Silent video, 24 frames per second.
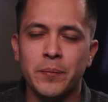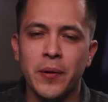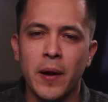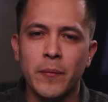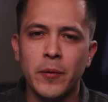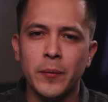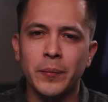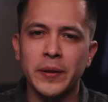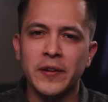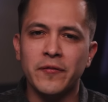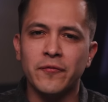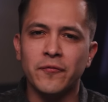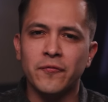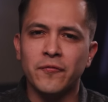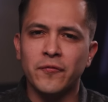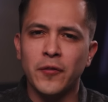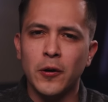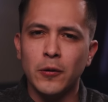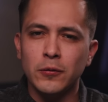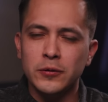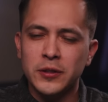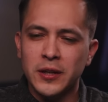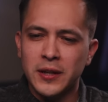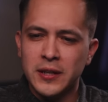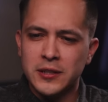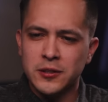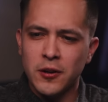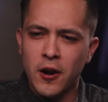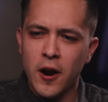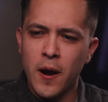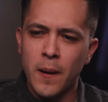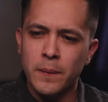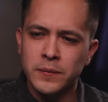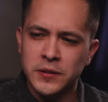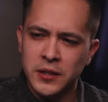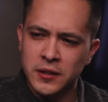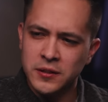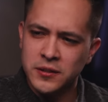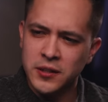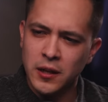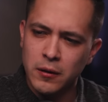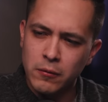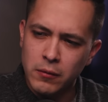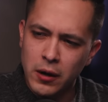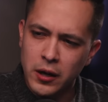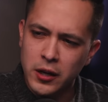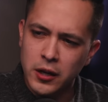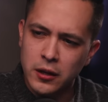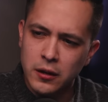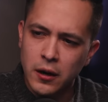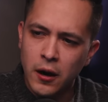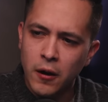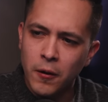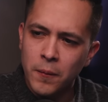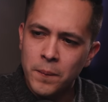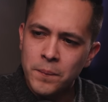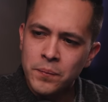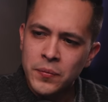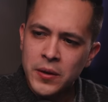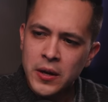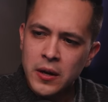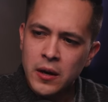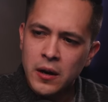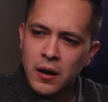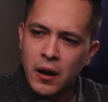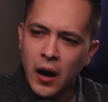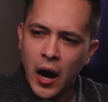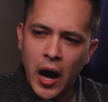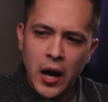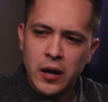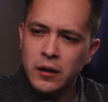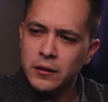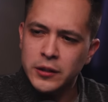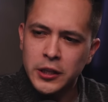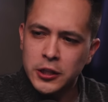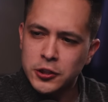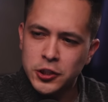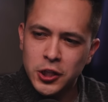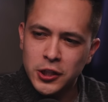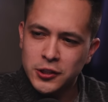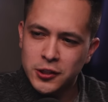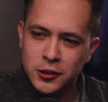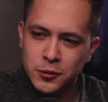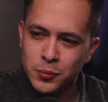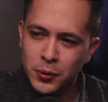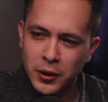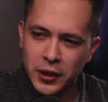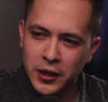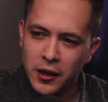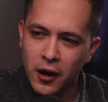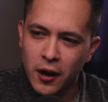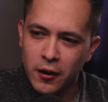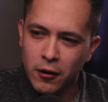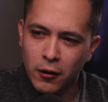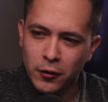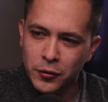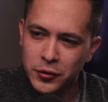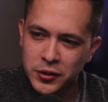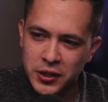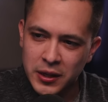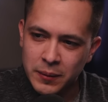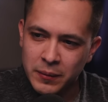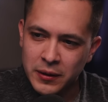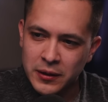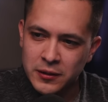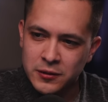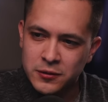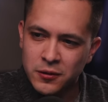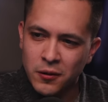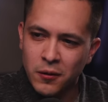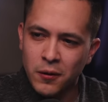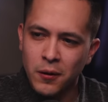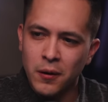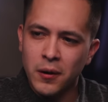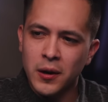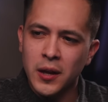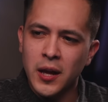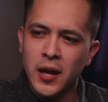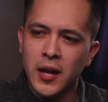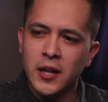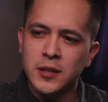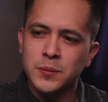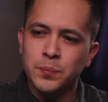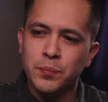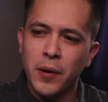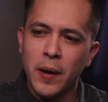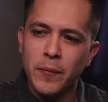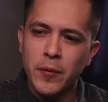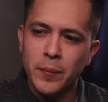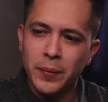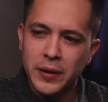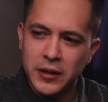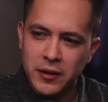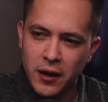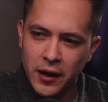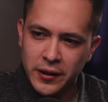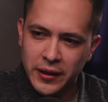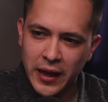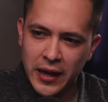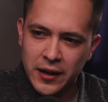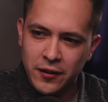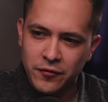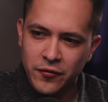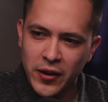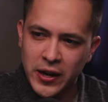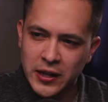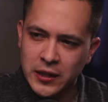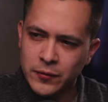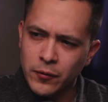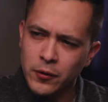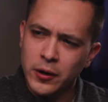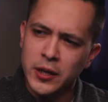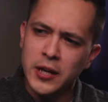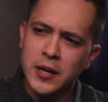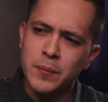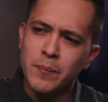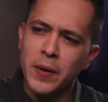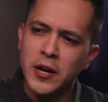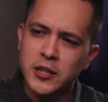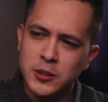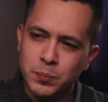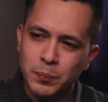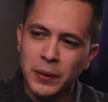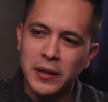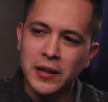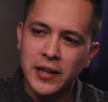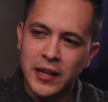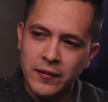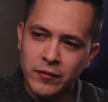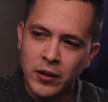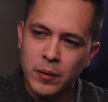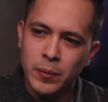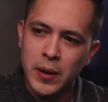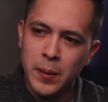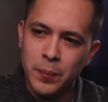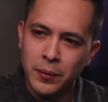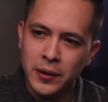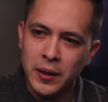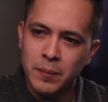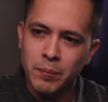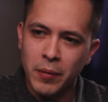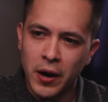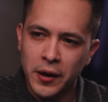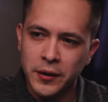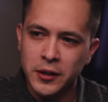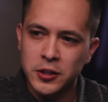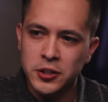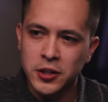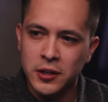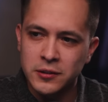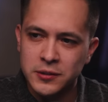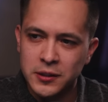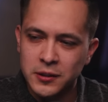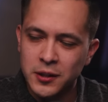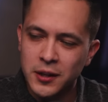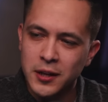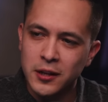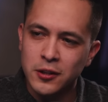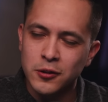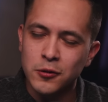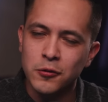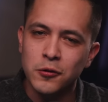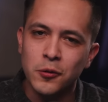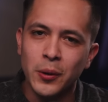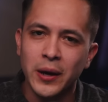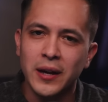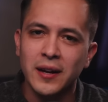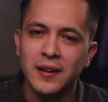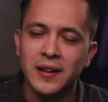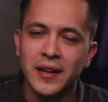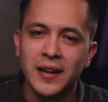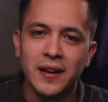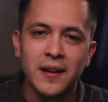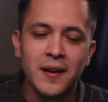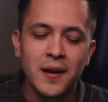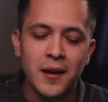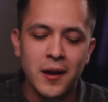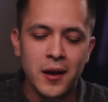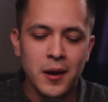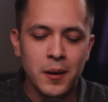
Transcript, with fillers: that probably folded his arms and said, "Well, you know, I don't think Jesus really got all the demons, or it's probably not that effective, or he must be leaving people in bondage because he did it too quickly."